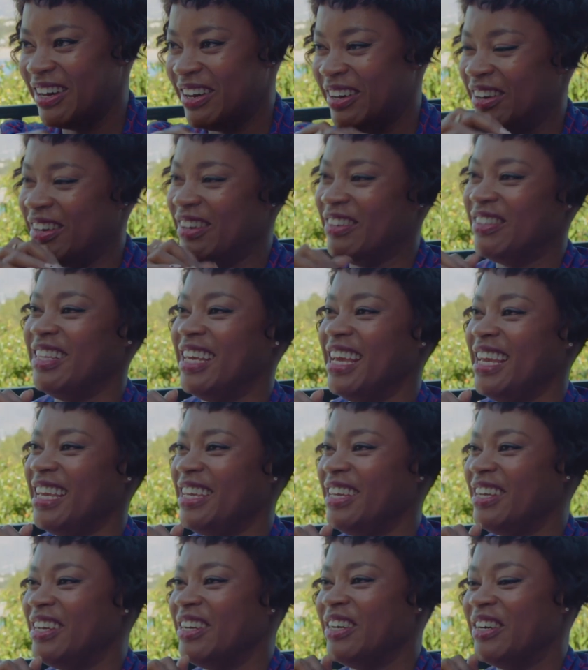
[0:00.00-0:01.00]
Oh,
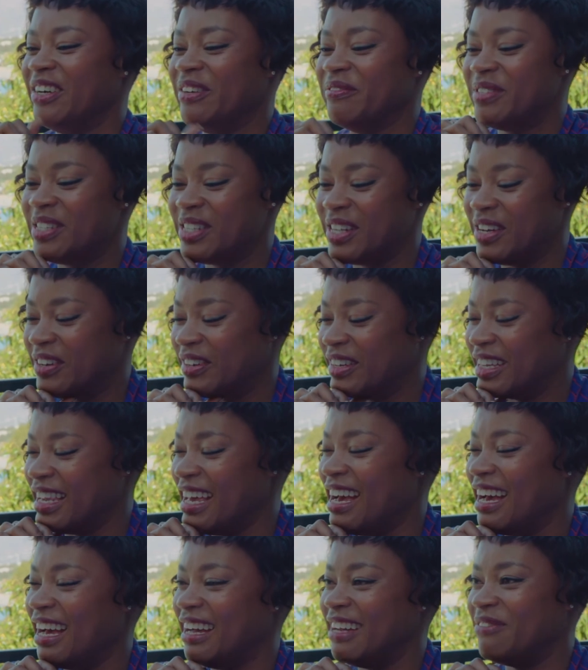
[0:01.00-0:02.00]
thank you. I'm so
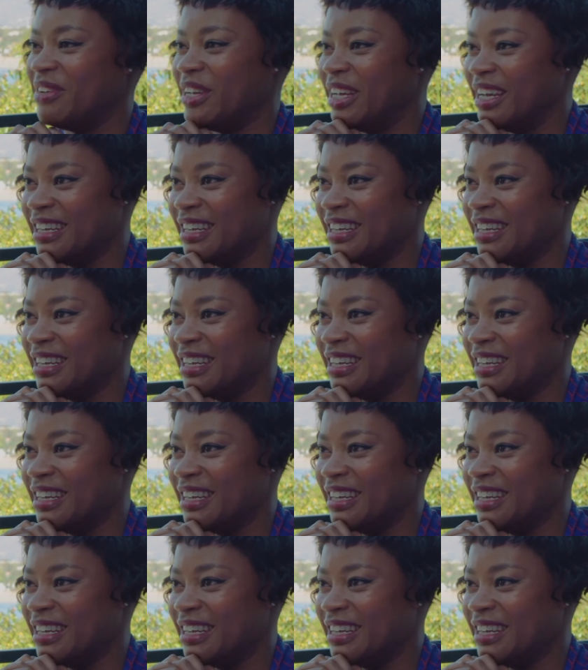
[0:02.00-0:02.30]
glad we got